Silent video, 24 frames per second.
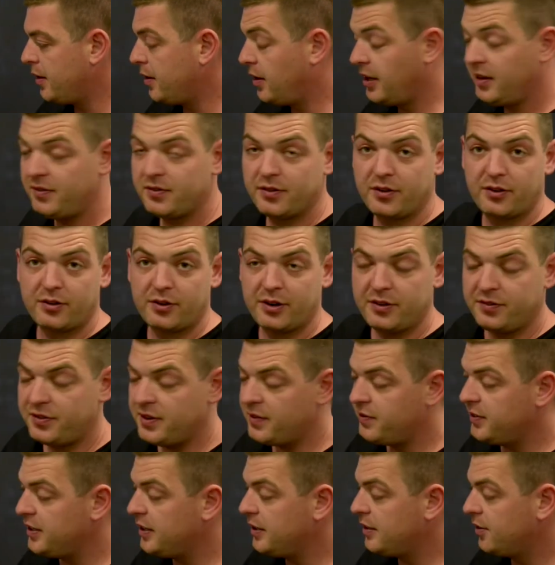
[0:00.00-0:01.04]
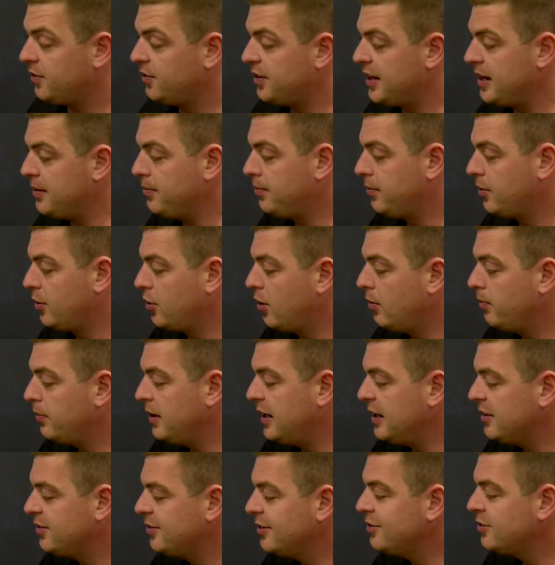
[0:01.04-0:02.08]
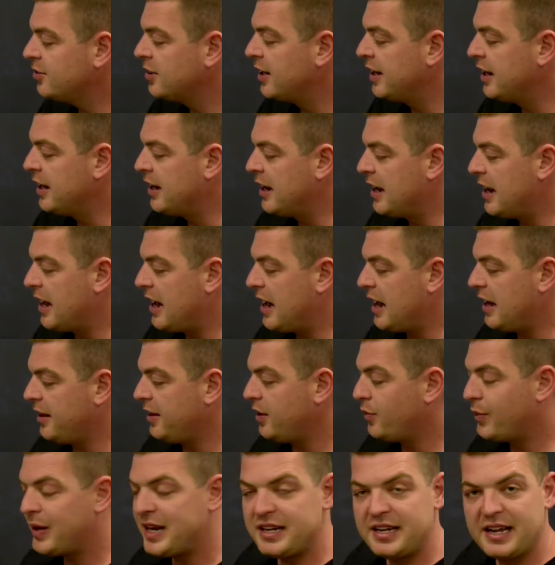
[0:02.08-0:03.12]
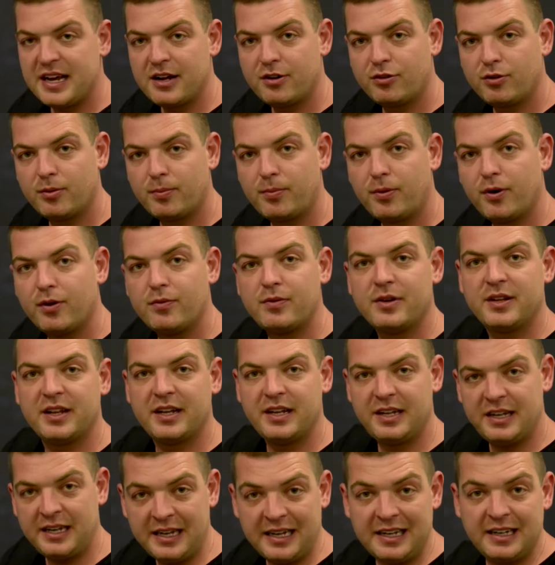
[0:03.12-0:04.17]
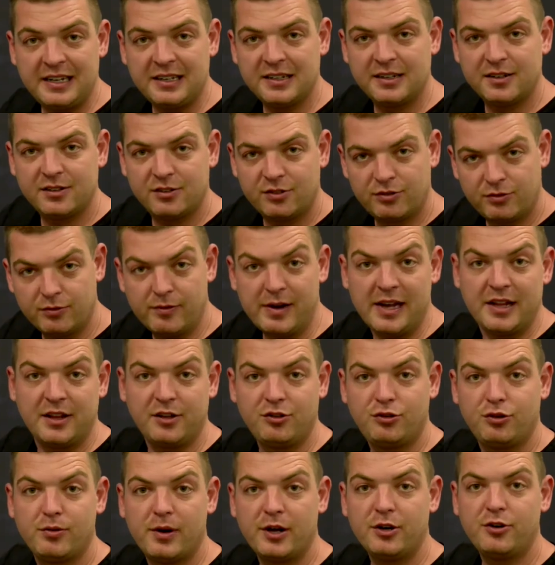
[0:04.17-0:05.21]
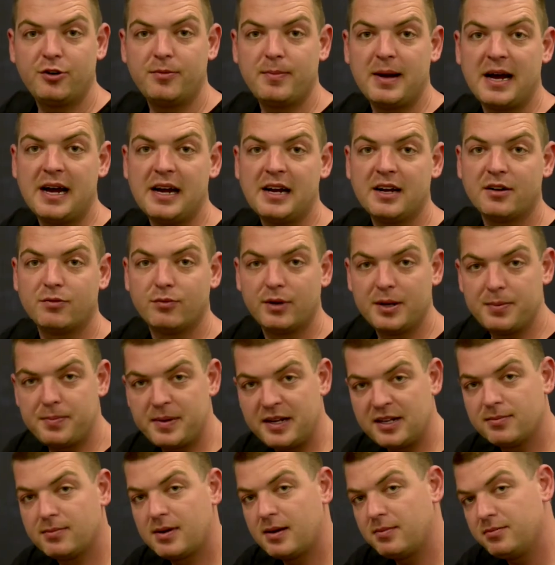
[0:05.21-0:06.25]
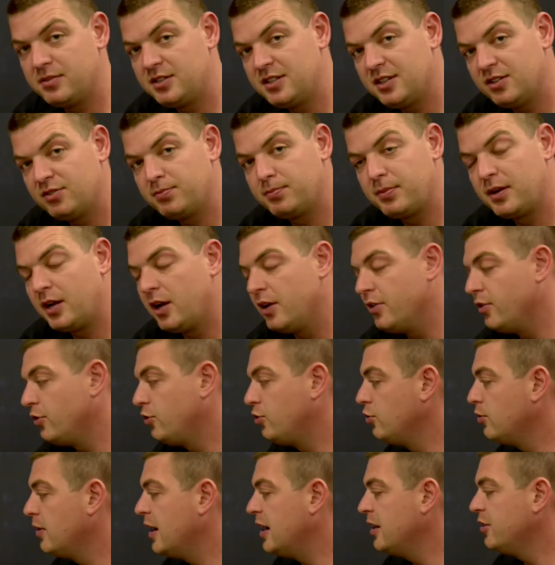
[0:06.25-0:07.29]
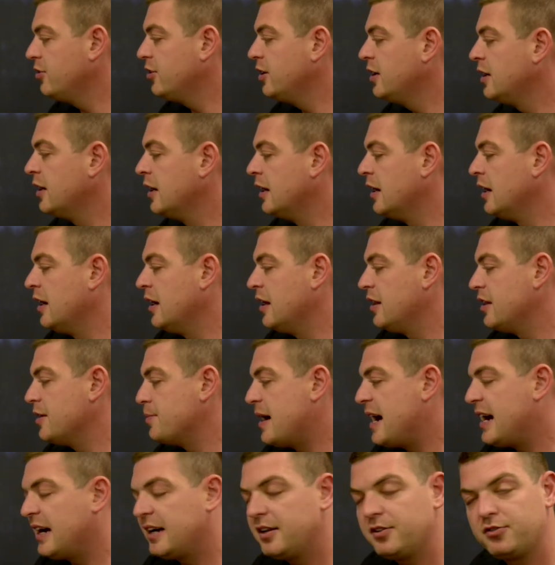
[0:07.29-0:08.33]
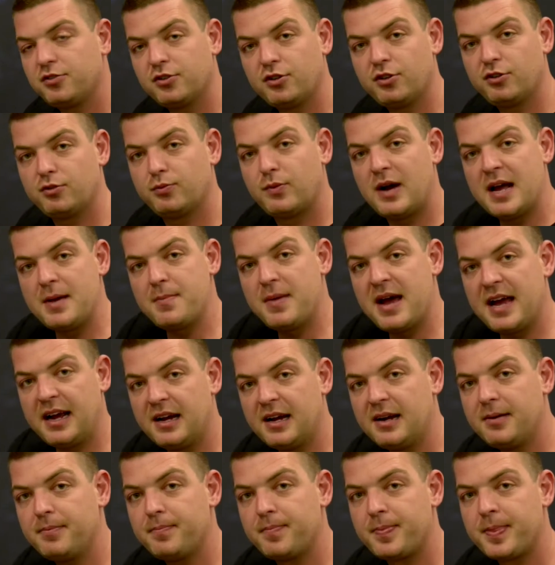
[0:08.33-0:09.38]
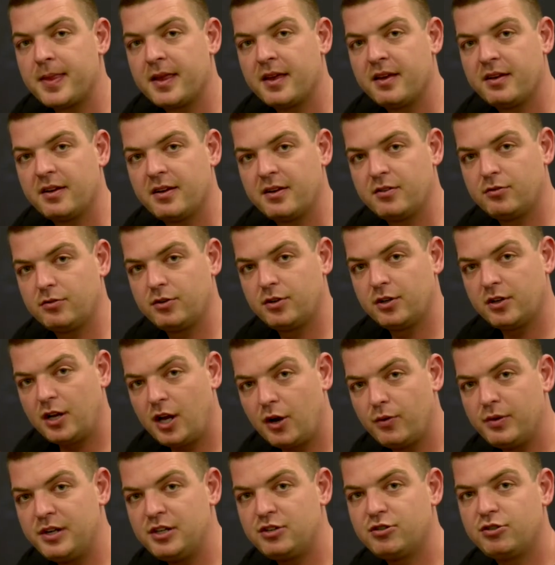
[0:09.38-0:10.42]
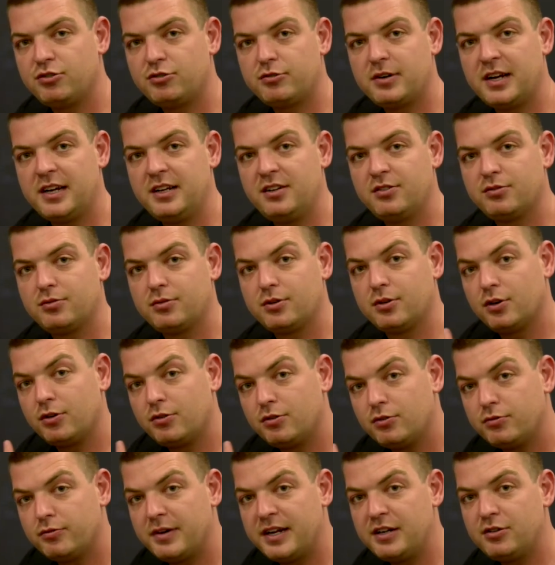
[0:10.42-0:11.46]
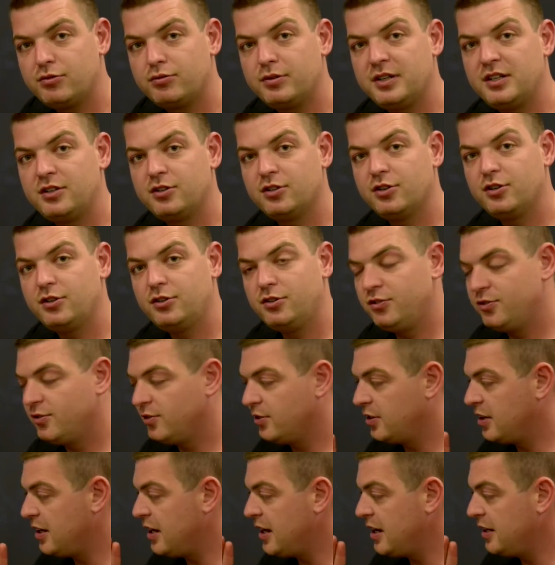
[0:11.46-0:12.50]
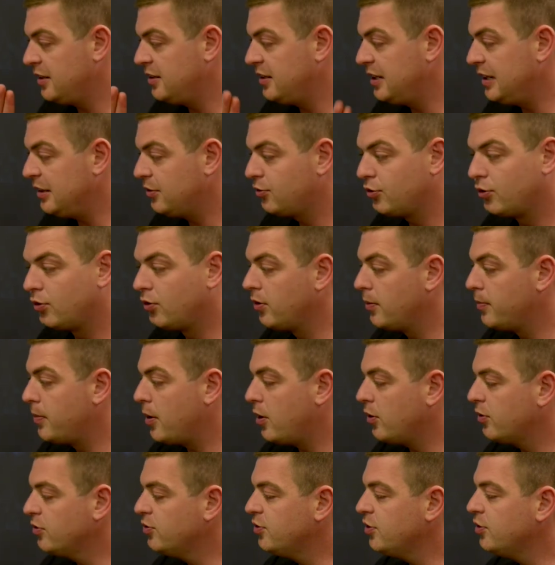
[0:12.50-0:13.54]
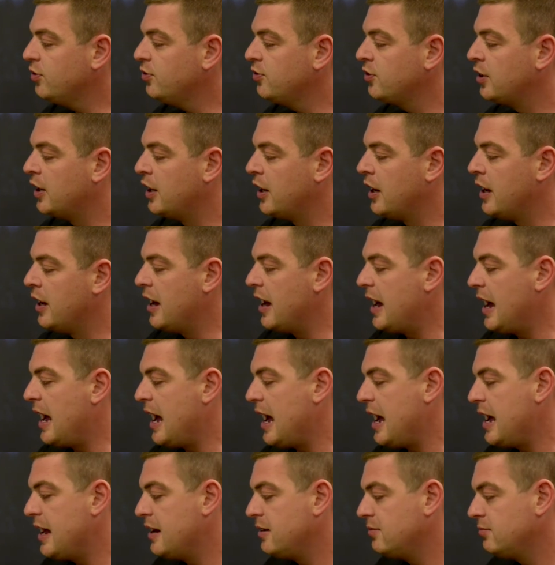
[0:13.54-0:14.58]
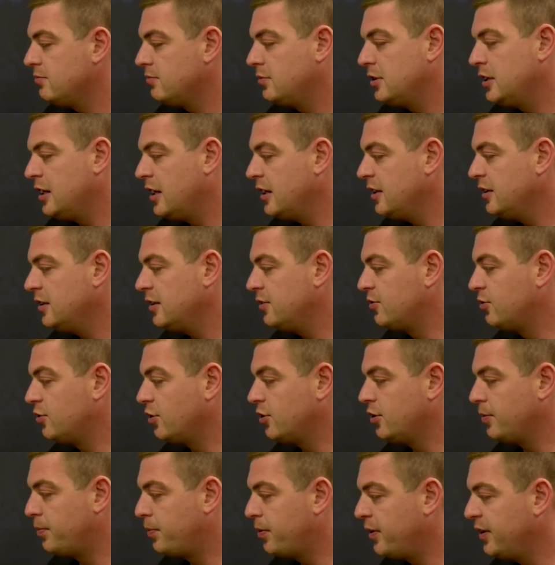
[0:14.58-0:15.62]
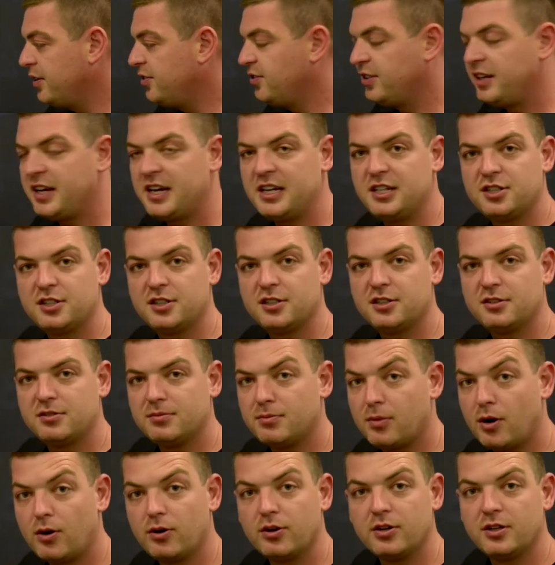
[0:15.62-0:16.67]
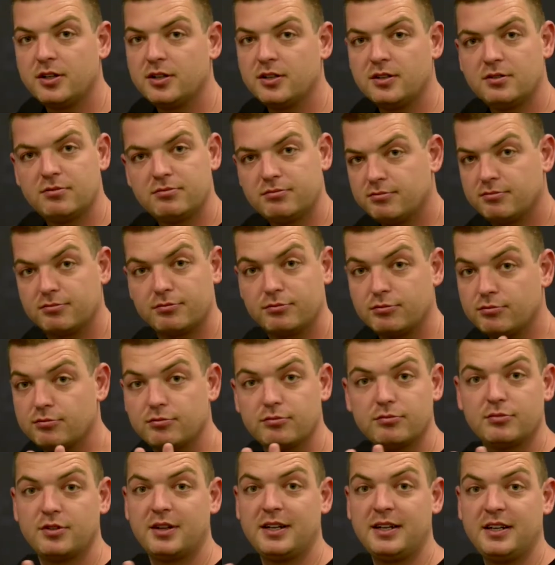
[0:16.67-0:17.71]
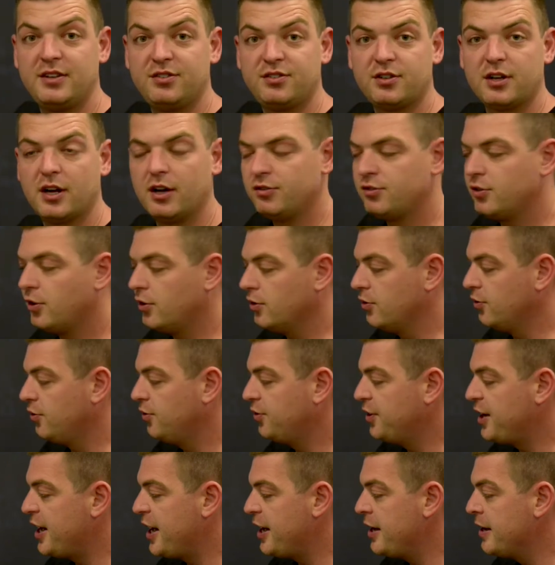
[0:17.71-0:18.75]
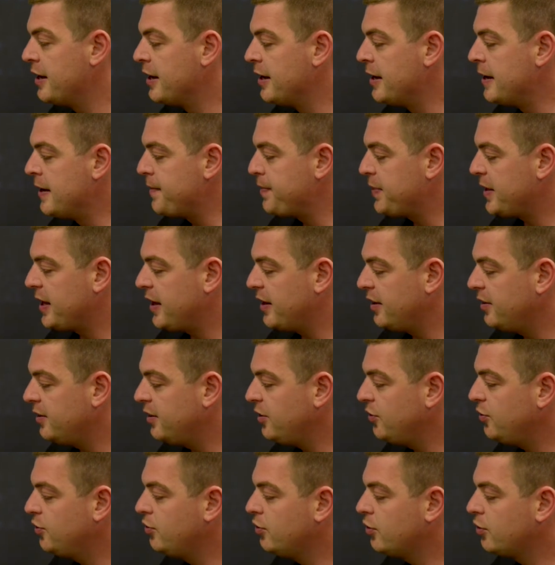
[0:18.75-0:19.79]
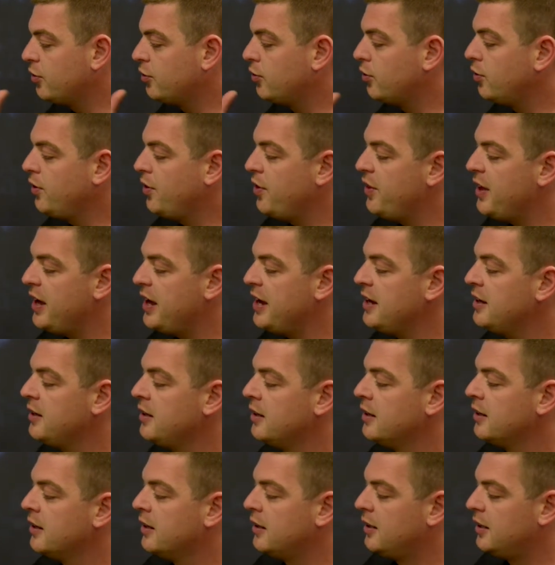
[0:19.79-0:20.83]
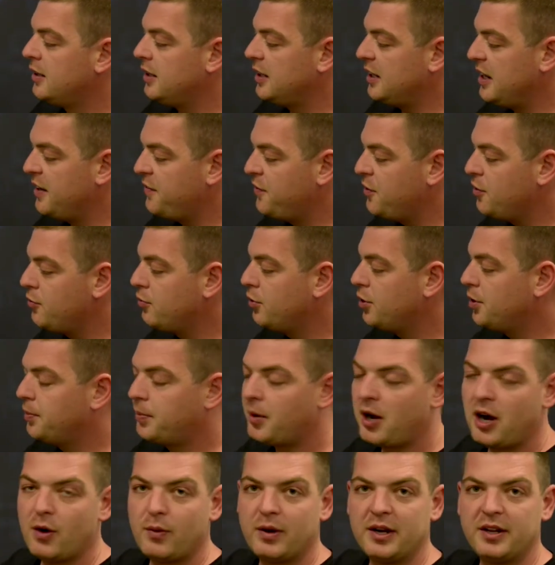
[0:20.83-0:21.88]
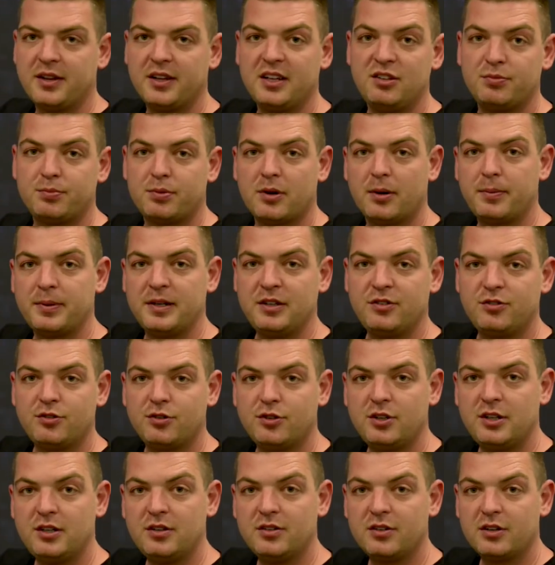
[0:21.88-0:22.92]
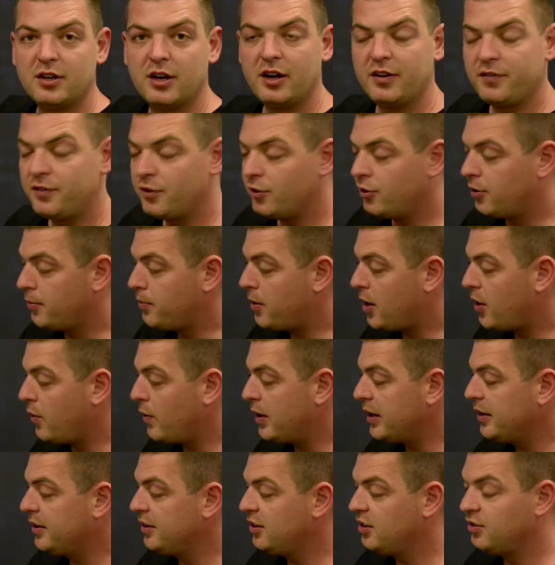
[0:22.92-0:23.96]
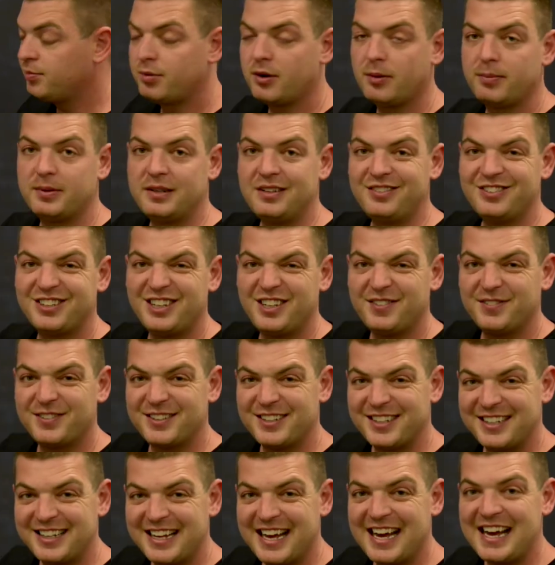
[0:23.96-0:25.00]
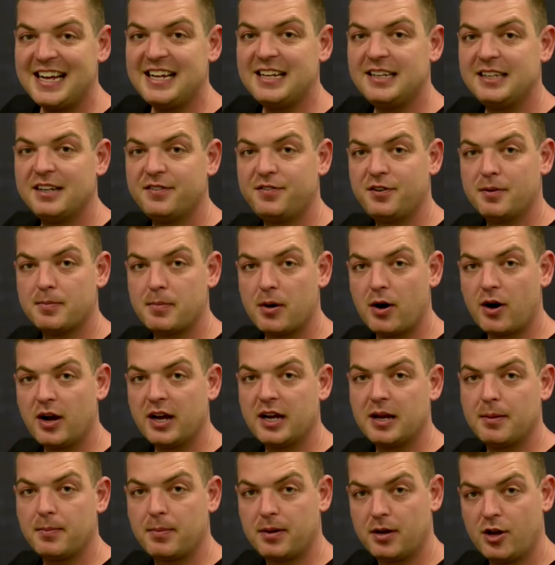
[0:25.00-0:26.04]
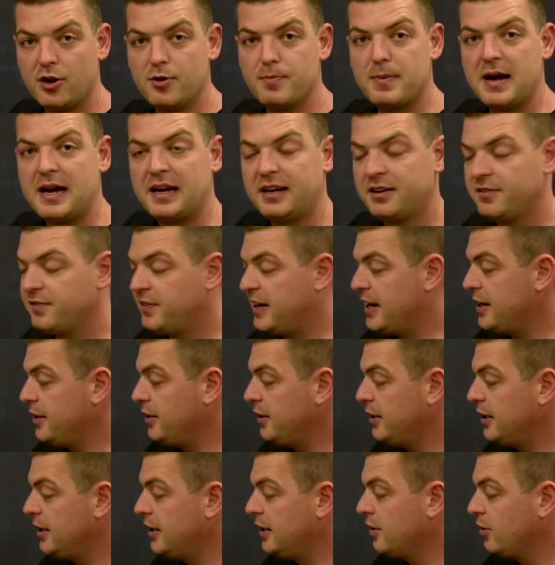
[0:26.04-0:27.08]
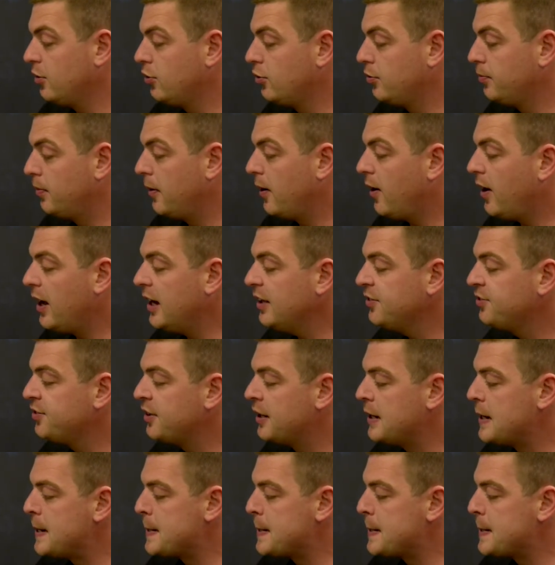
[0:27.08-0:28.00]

even $350 in the same complexes. They went down to a point where they hit around the 200 mark. We picked them up just below the 200. The market's on its way back up. We've got low interest rates. We've got good rental returns. Ticks all the boxes. And, you know, it's got depreciation, modern, the list goes on. So, this is a good thing. If you were to buy one of these properties 2 years ago, if you were to buy one of these properties even today, if you're buying it below market value and getting a good price,